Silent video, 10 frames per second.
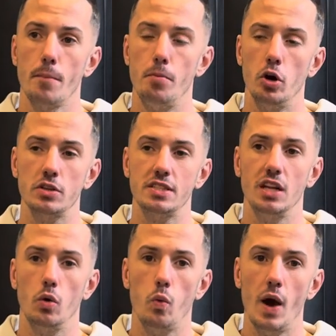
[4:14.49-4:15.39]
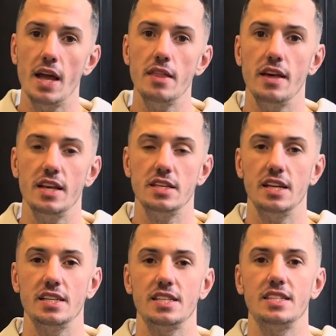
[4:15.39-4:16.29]
boxed in a way that isn't
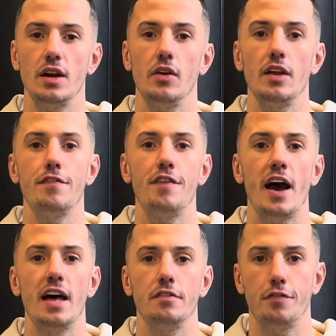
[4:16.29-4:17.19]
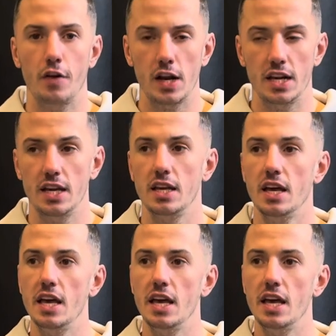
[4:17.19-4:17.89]
necessarily fan-friendly.